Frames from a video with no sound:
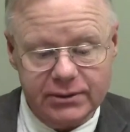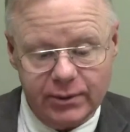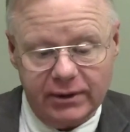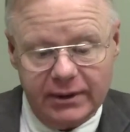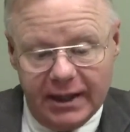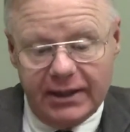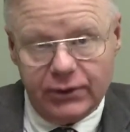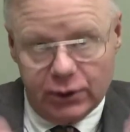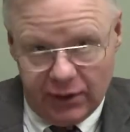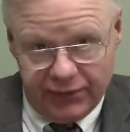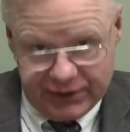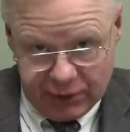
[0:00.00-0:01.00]
Well, the
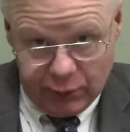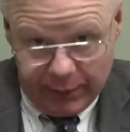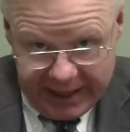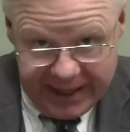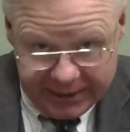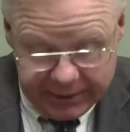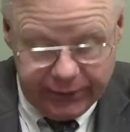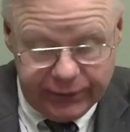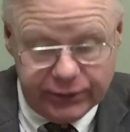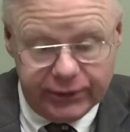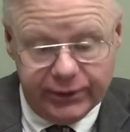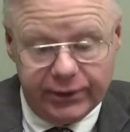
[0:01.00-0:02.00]
Novus Ordo is the
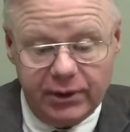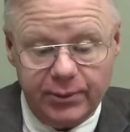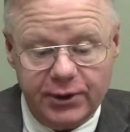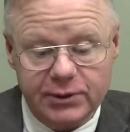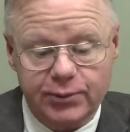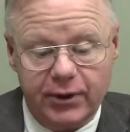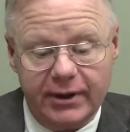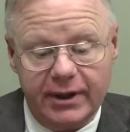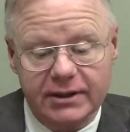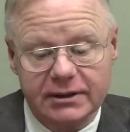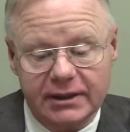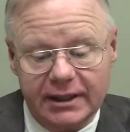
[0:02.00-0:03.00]
liturgical abuse par
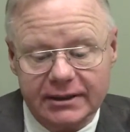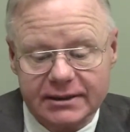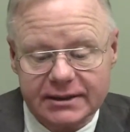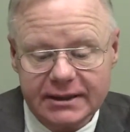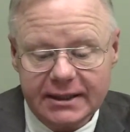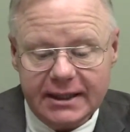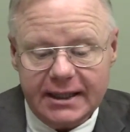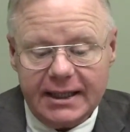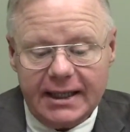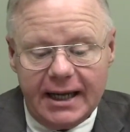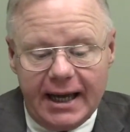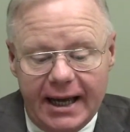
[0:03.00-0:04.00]
excellence.
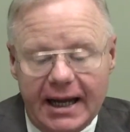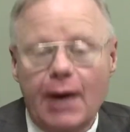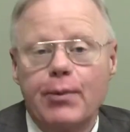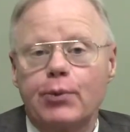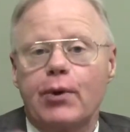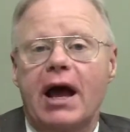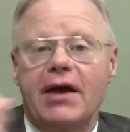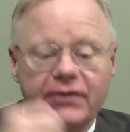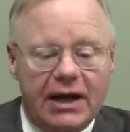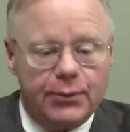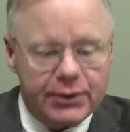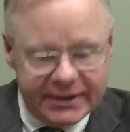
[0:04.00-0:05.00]
And I would wave and
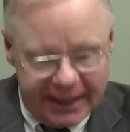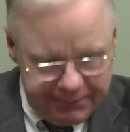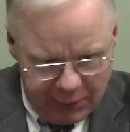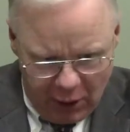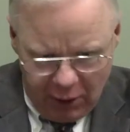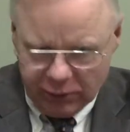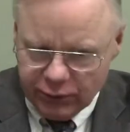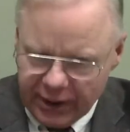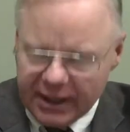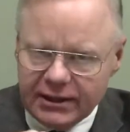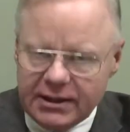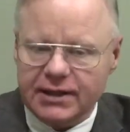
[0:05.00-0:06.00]
I would say, oh, look
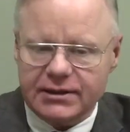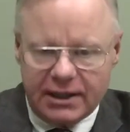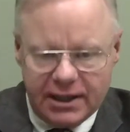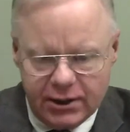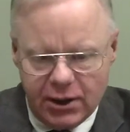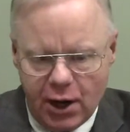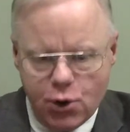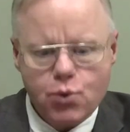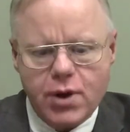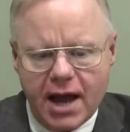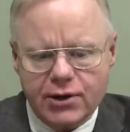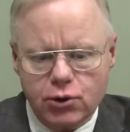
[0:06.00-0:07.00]
at this, and you
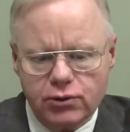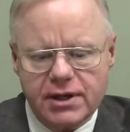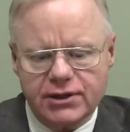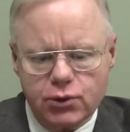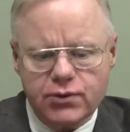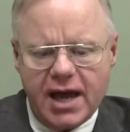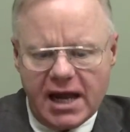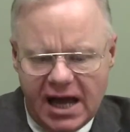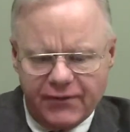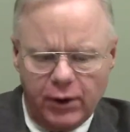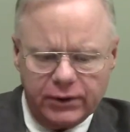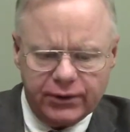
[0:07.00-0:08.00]
can't do this, you can't
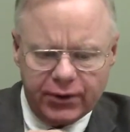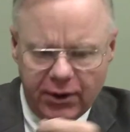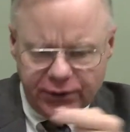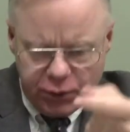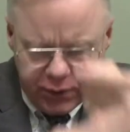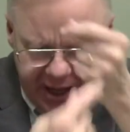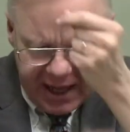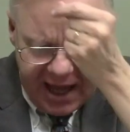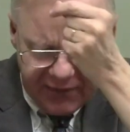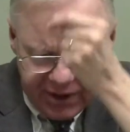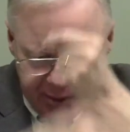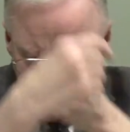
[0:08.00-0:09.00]
have altar girls, you can't
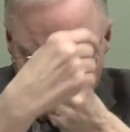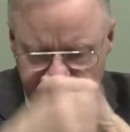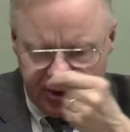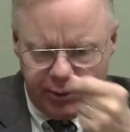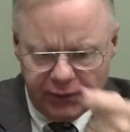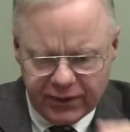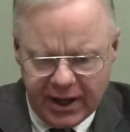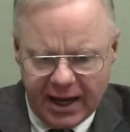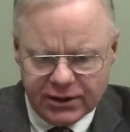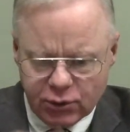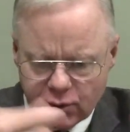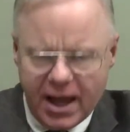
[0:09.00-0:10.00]
have communion of both
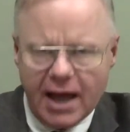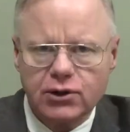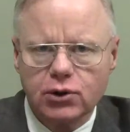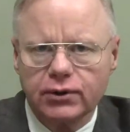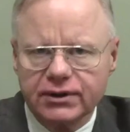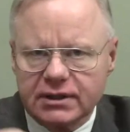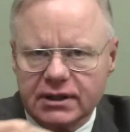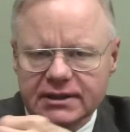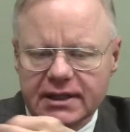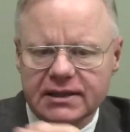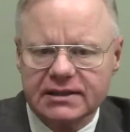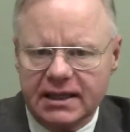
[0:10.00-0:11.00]
kinds, you can't do this in
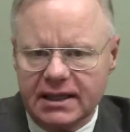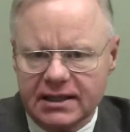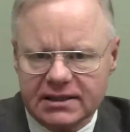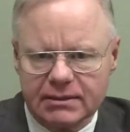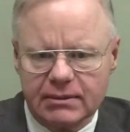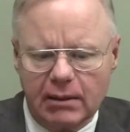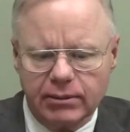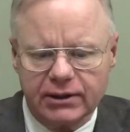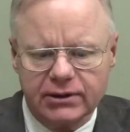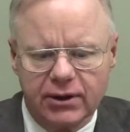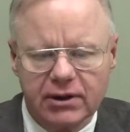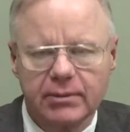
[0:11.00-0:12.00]
Inestimabile
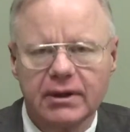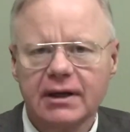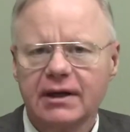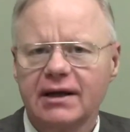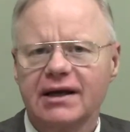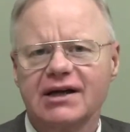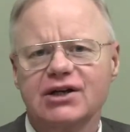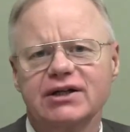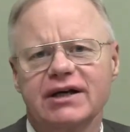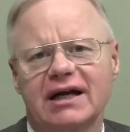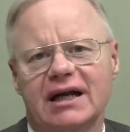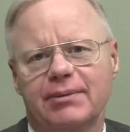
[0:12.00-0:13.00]
Donum.
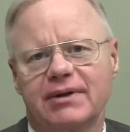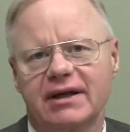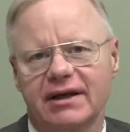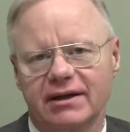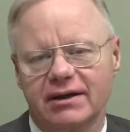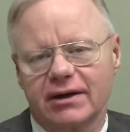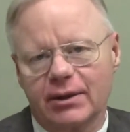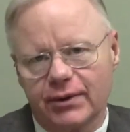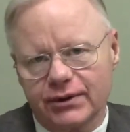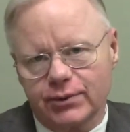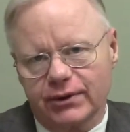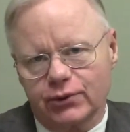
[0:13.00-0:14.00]
Shut up, kid. There I
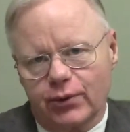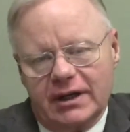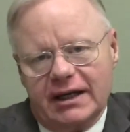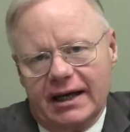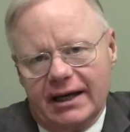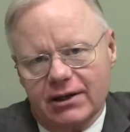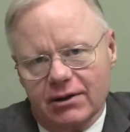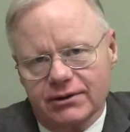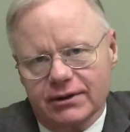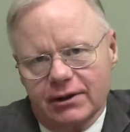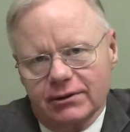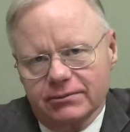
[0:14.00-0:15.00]
was, what, 29 years
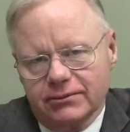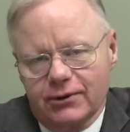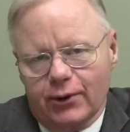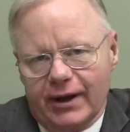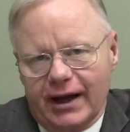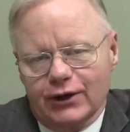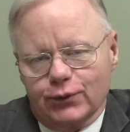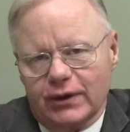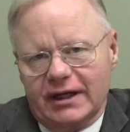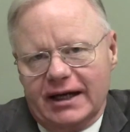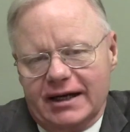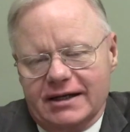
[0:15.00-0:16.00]
old, going on
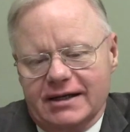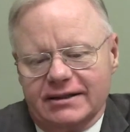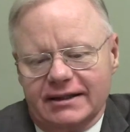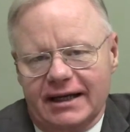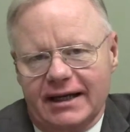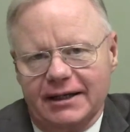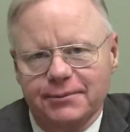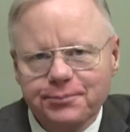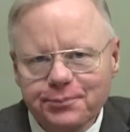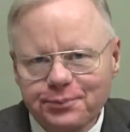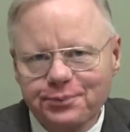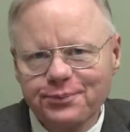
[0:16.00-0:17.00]
29, 1980?
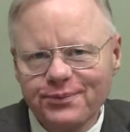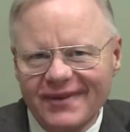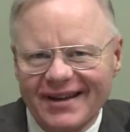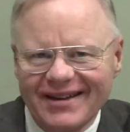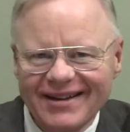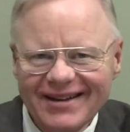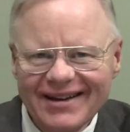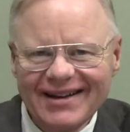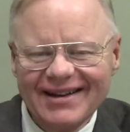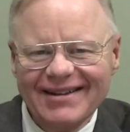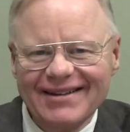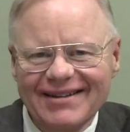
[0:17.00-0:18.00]

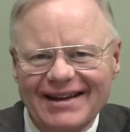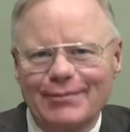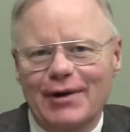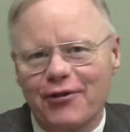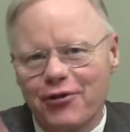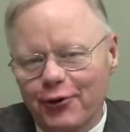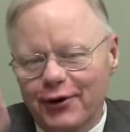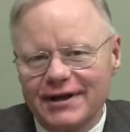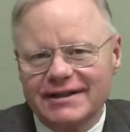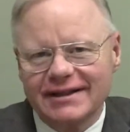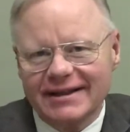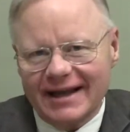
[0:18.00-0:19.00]
In my
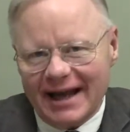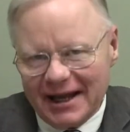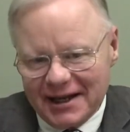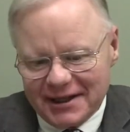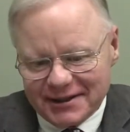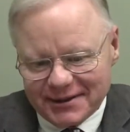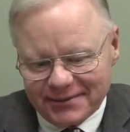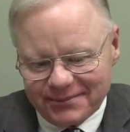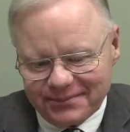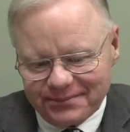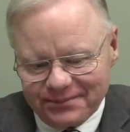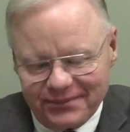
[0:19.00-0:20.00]
30s, in the 80s.
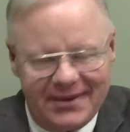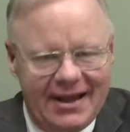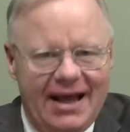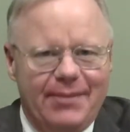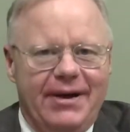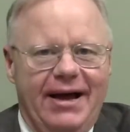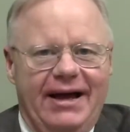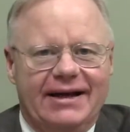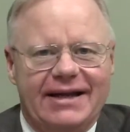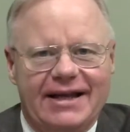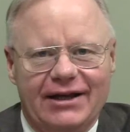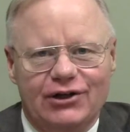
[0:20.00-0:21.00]
Come on,
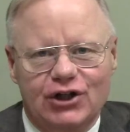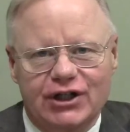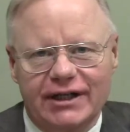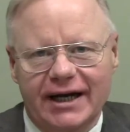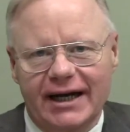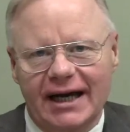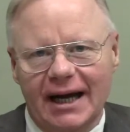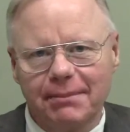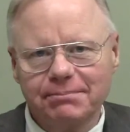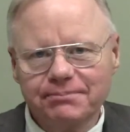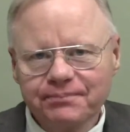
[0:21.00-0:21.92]
kid, shut up.